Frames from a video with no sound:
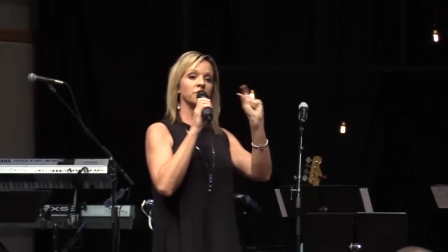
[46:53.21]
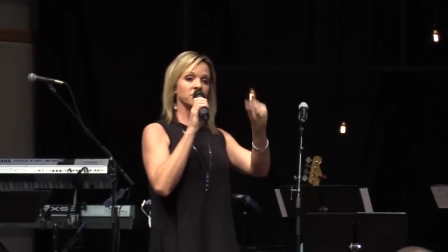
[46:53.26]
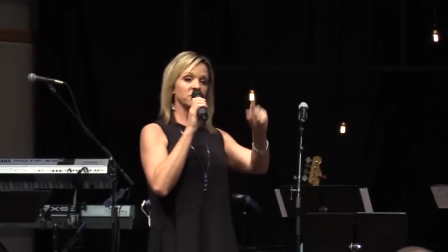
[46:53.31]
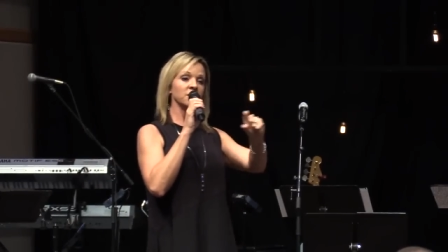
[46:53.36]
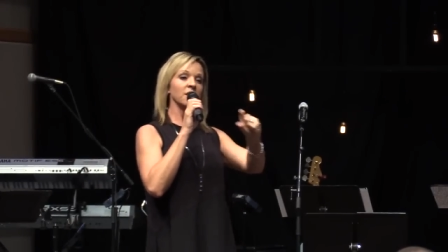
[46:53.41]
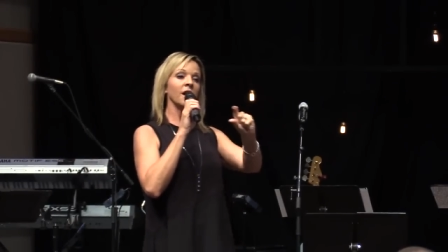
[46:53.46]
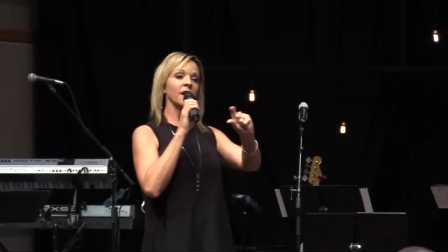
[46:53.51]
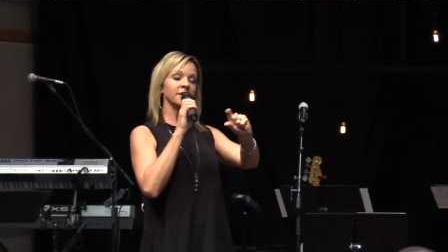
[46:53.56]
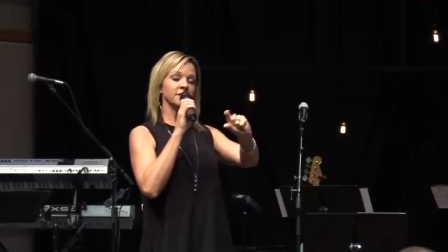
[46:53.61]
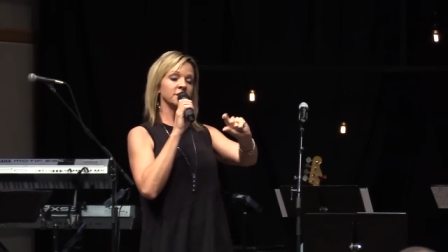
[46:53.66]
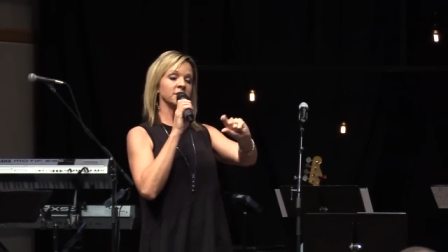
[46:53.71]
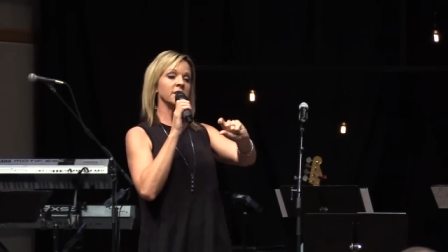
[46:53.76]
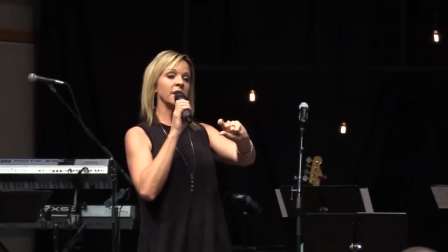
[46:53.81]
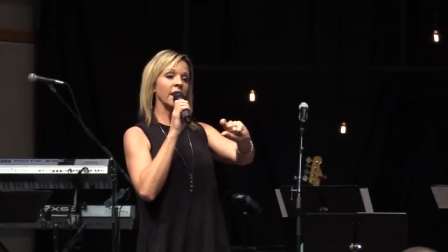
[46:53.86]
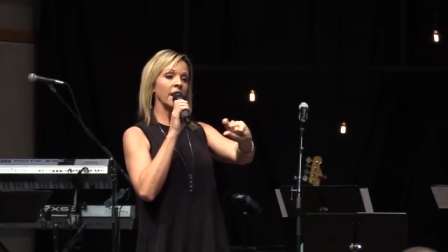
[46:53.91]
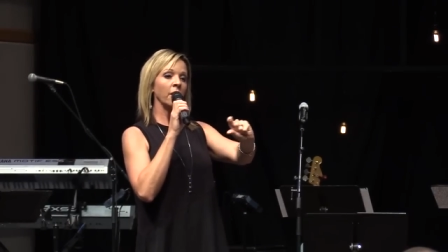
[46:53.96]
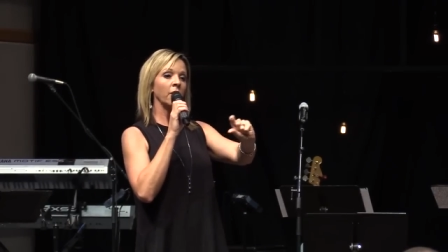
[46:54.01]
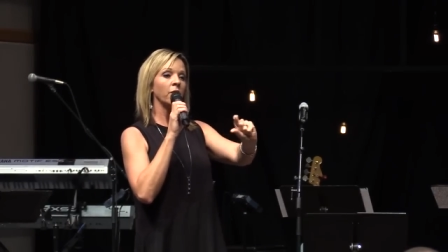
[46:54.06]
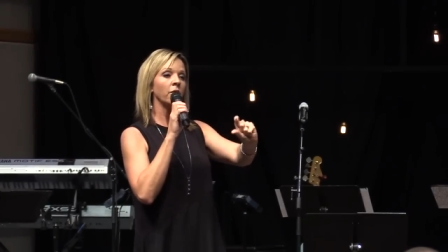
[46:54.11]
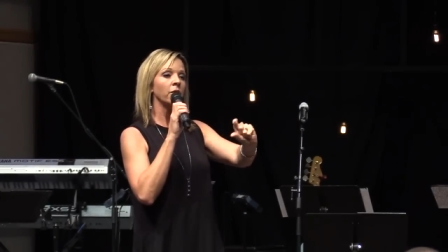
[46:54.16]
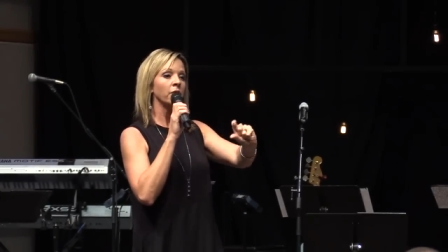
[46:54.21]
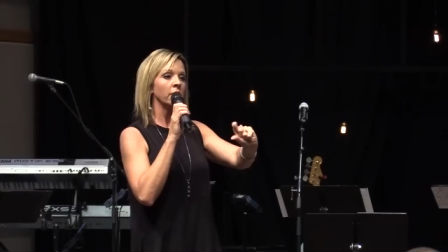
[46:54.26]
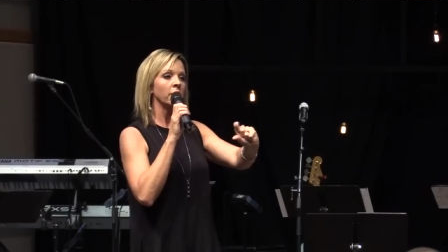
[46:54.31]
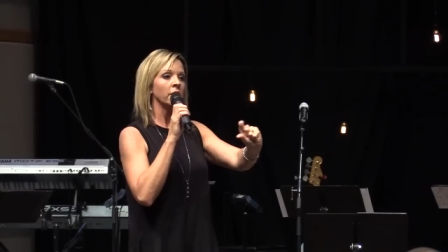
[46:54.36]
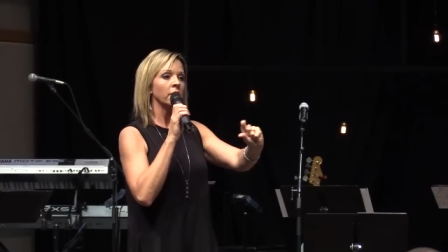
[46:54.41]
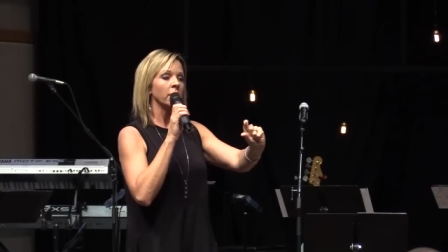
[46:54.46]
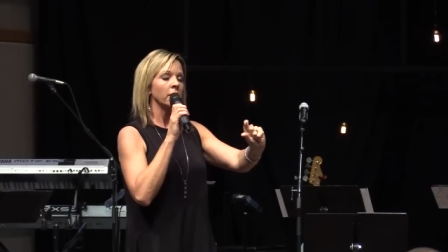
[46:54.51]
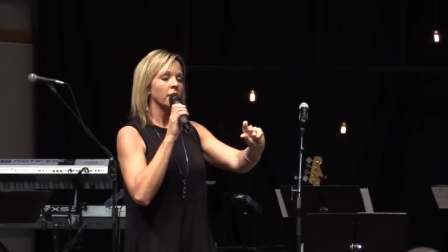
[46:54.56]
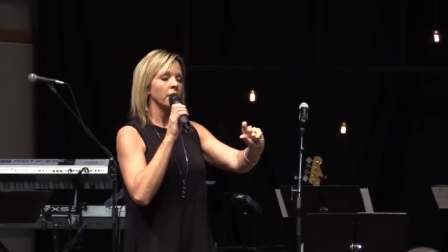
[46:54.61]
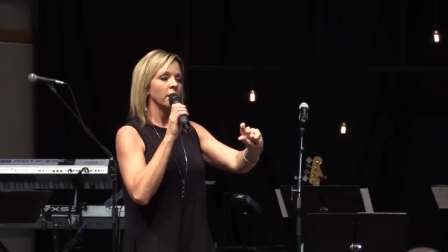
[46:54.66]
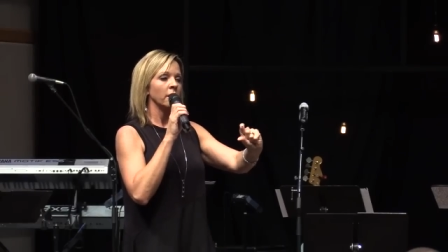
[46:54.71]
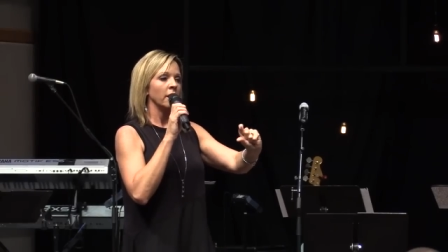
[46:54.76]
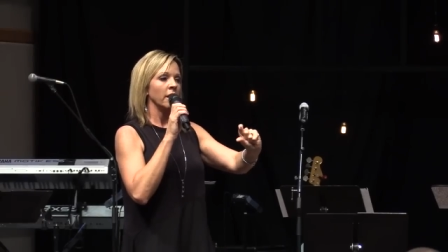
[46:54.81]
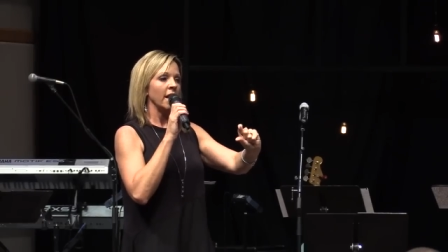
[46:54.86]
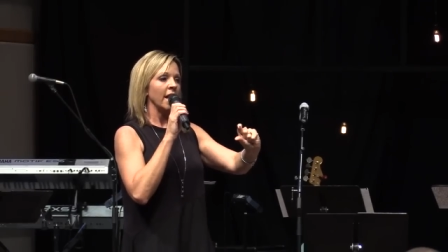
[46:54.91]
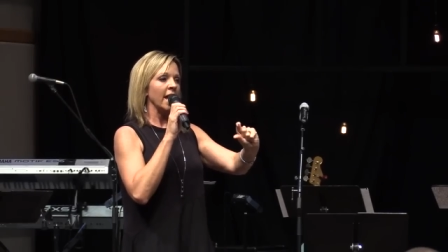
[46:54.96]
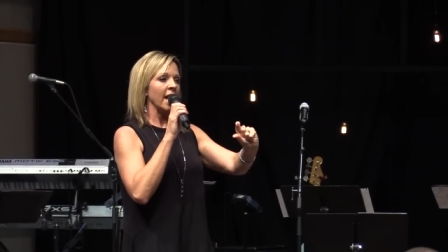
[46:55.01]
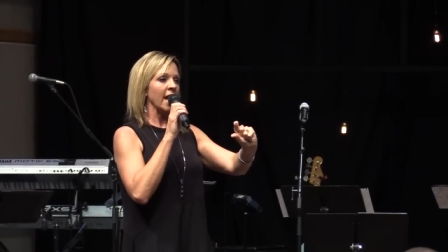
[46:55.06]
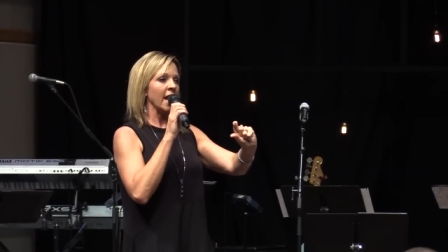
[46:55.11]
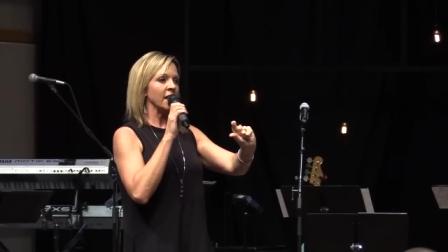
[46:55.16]
those thoughts now,
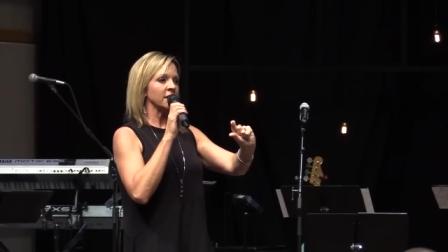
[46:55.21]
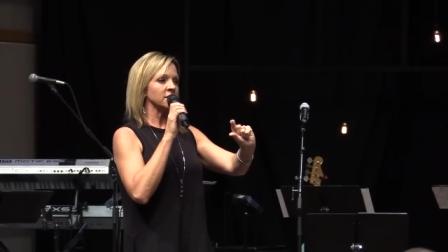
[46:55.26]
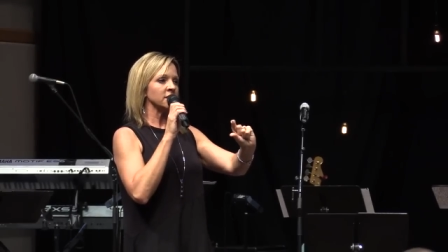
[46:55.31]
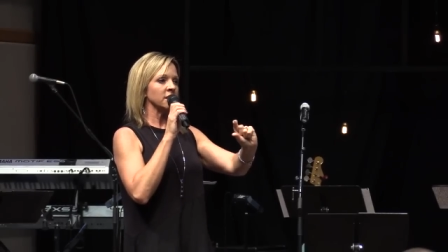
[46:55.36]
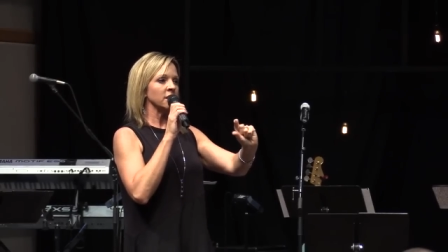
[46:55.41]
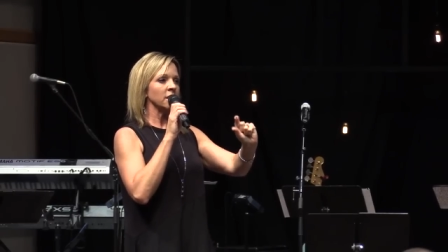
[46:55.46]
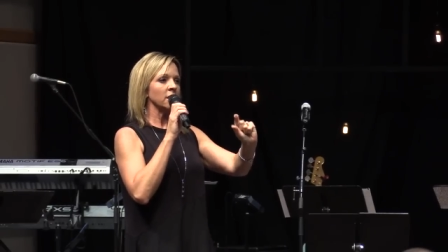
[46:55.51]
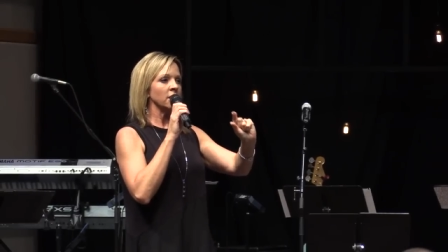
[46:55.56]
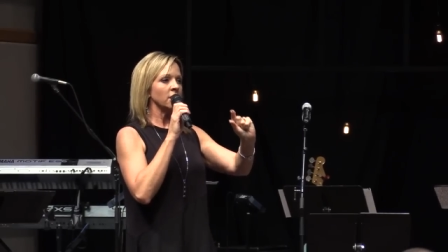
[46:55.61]
and say,